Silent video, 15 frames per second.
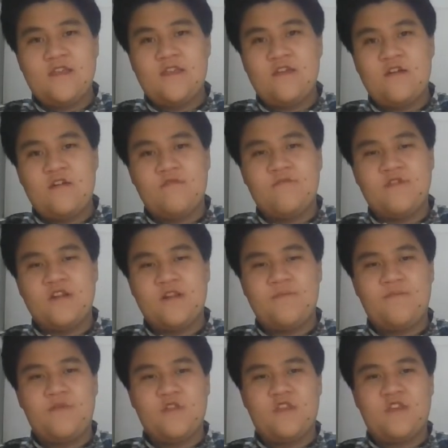So, we're going to
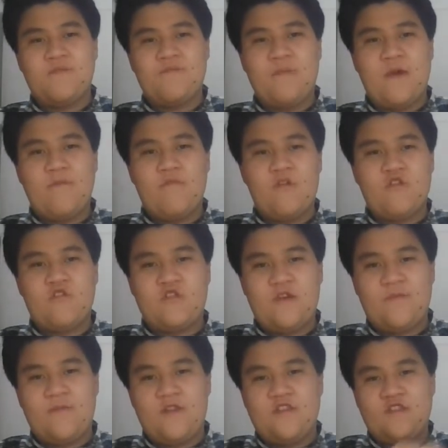put this
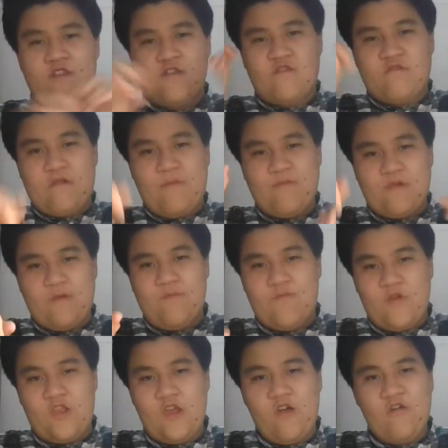membership in the description
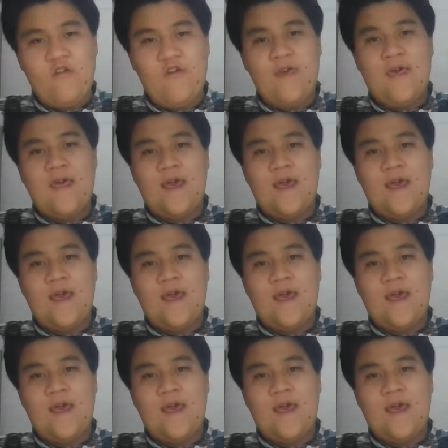below.